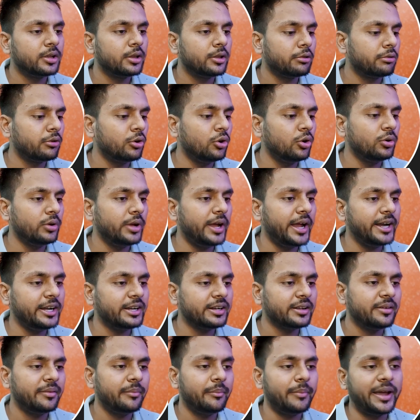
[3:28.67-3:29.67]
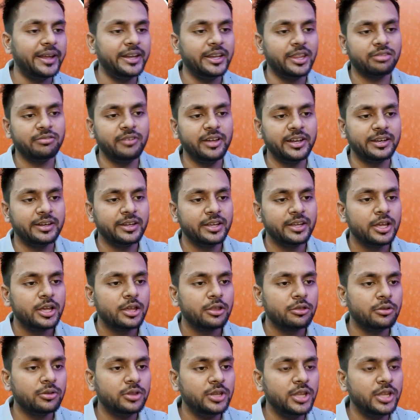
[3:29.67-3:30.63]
So at -1. So